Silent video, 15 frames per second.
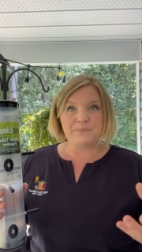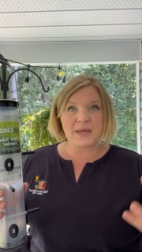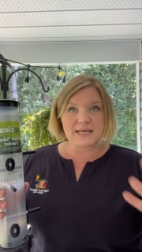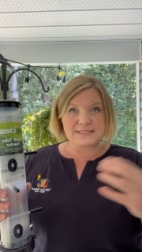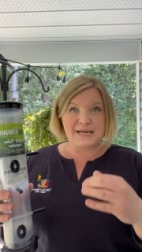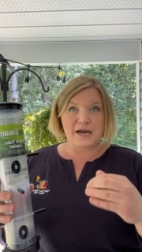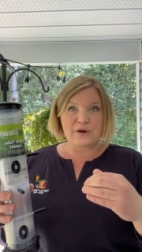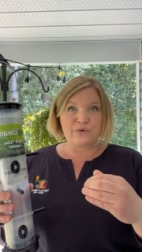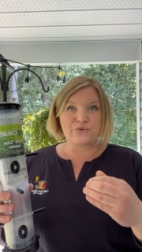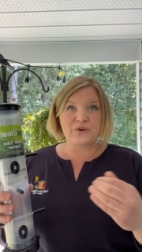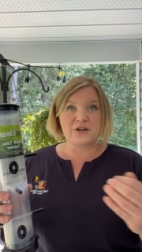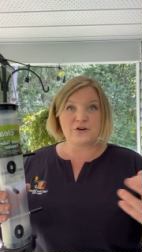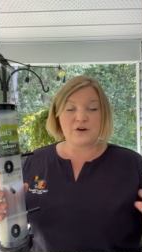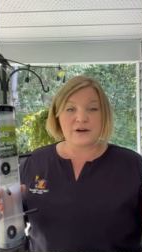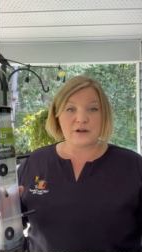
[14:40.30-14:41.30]
is at a
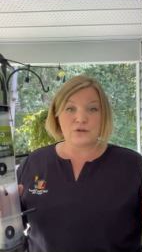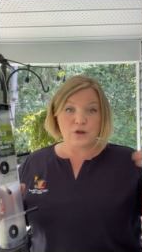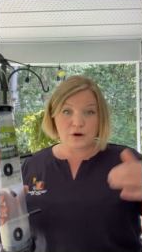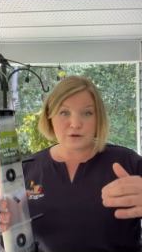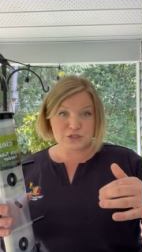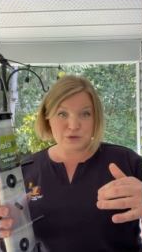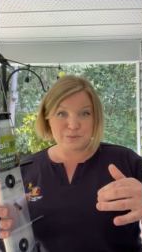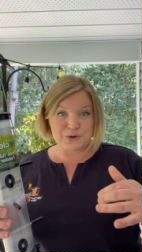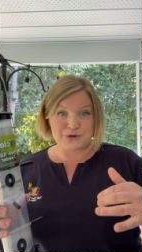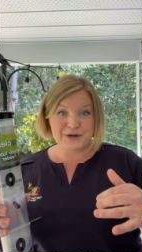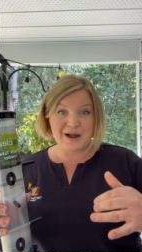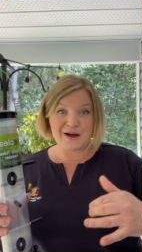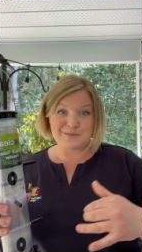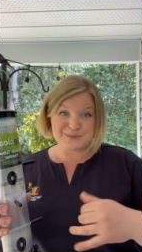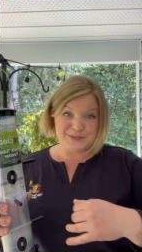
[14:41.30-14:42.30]
feeder and a larger bird
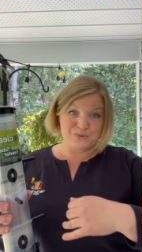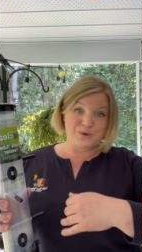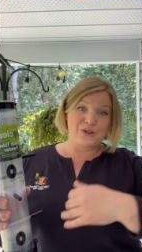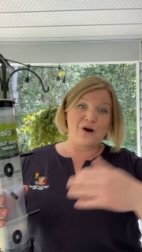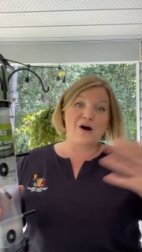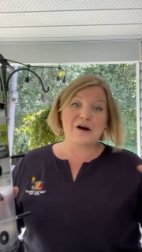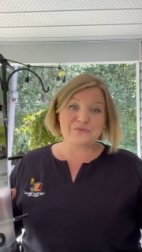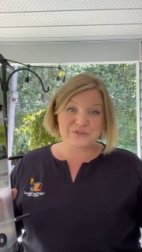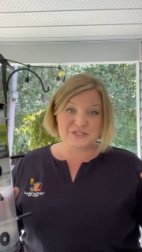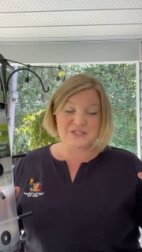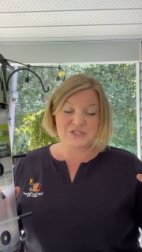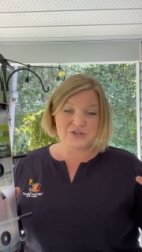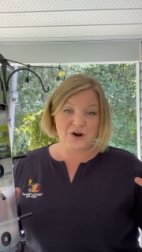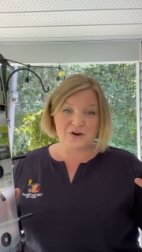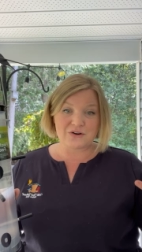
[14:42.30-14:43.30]
comes, it will often
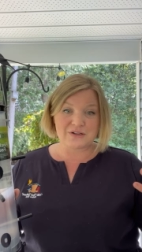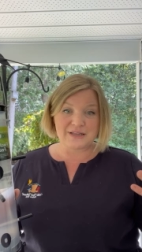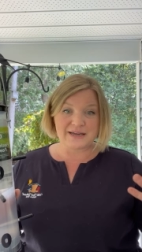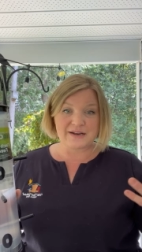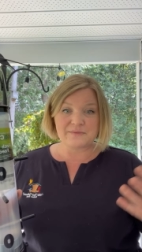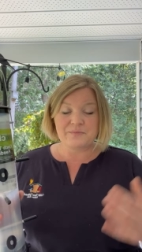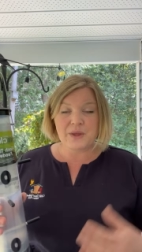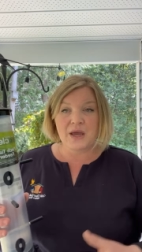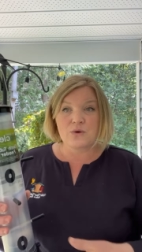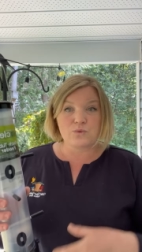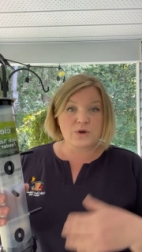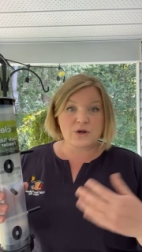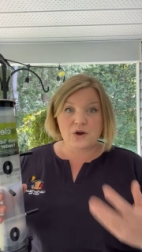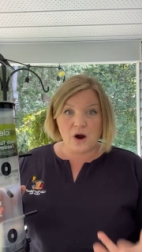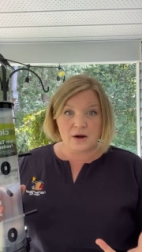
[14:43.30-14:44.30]
startle it,
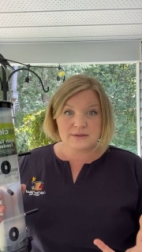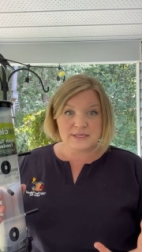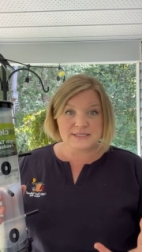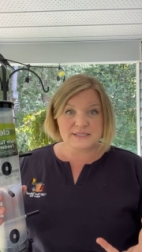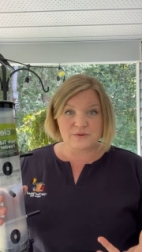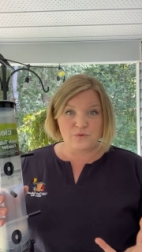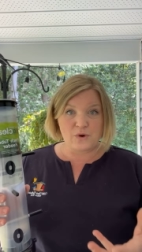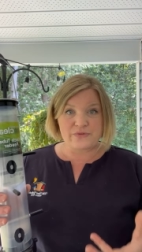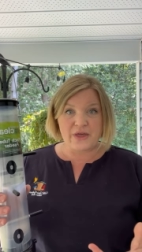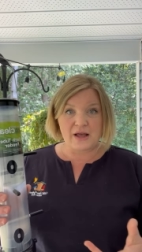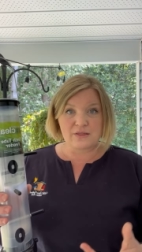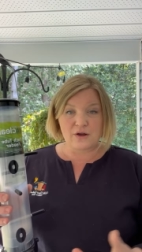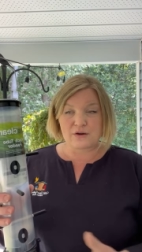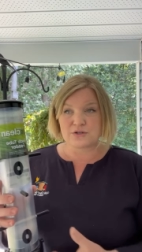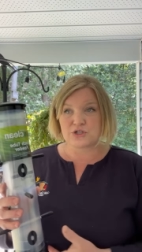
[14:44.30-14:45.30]
regardless of what
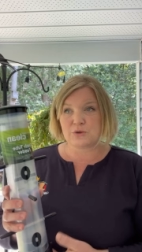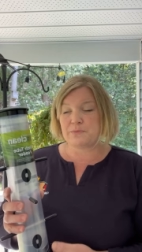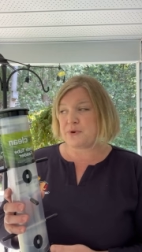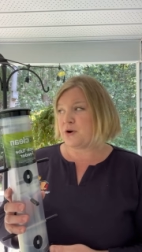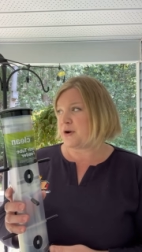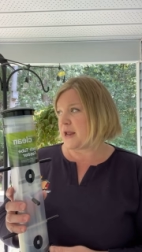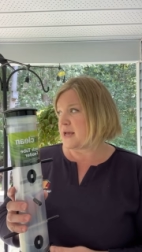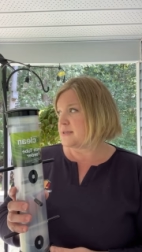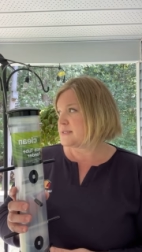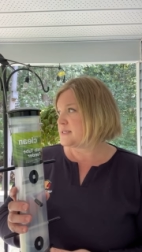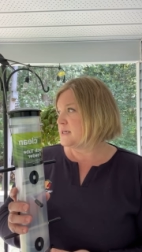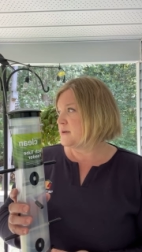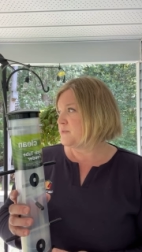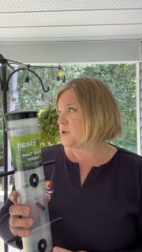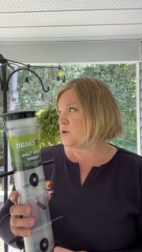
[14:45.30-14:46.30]
that larger bird
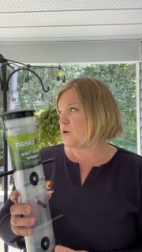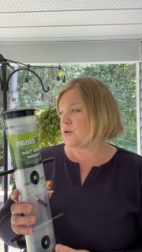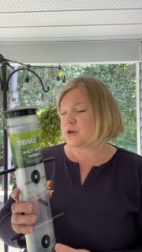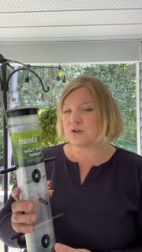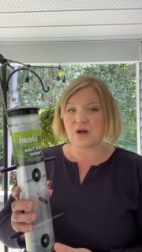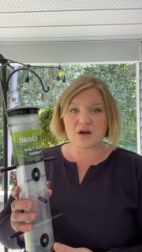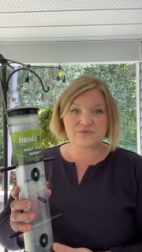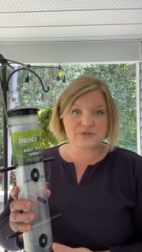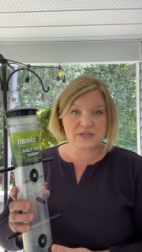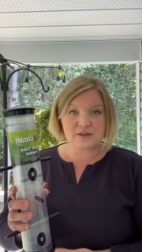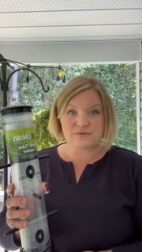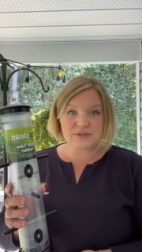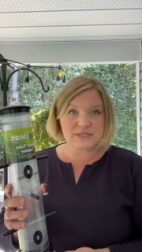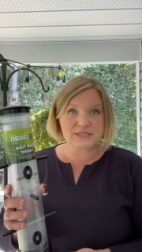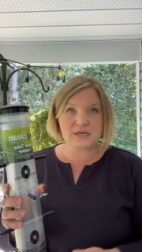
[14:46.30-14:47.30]
is. You know, you'll often
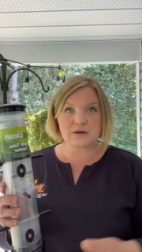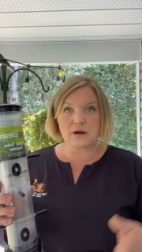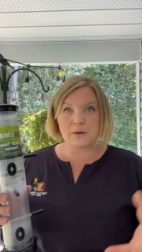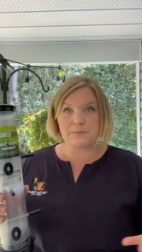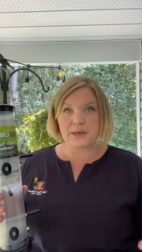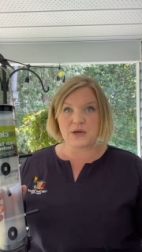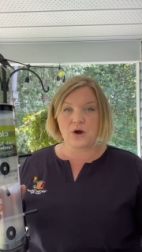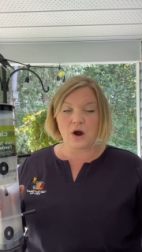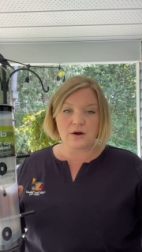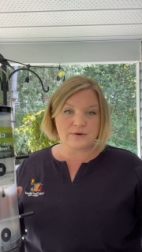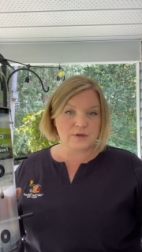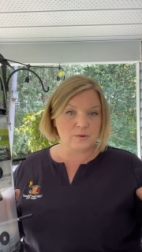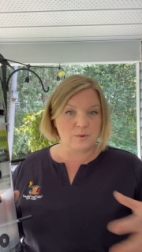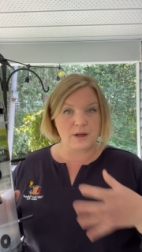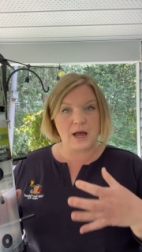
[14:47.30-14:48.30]
even see a big
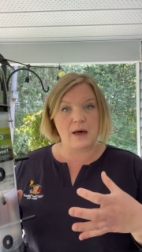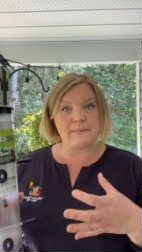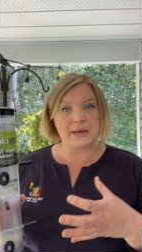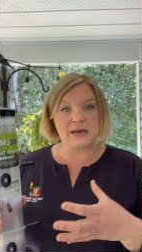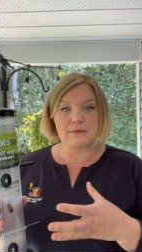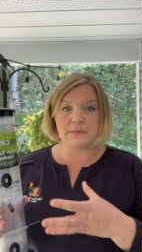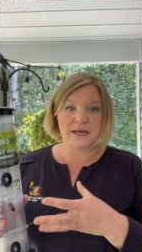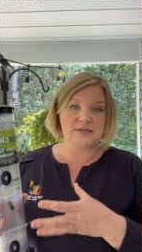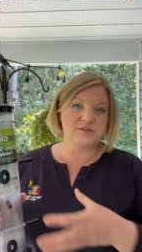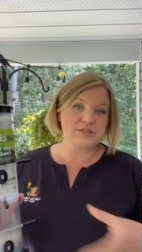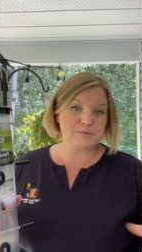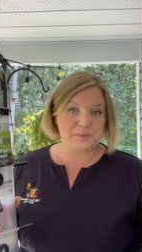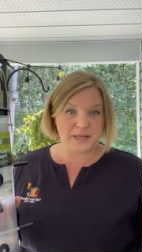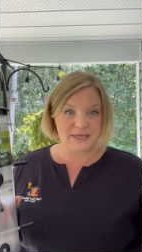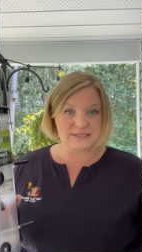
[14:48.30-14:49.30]
cardinal will come in and might
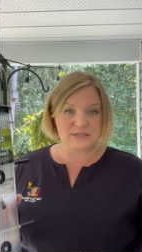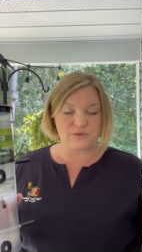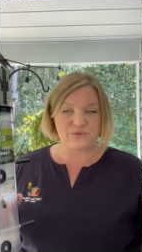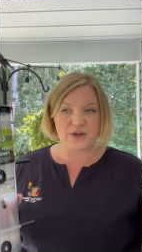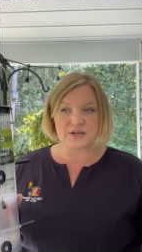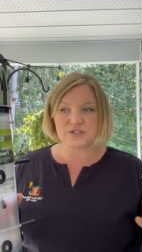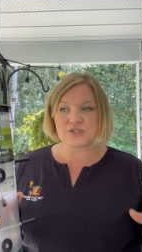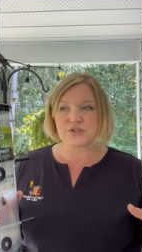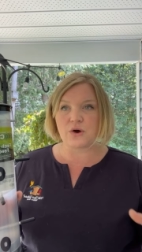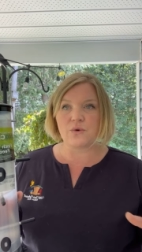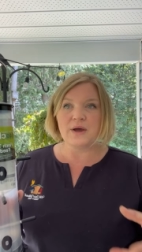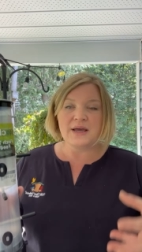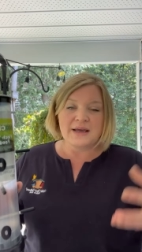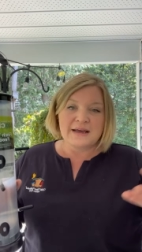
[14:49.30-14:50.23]
displace the finch. So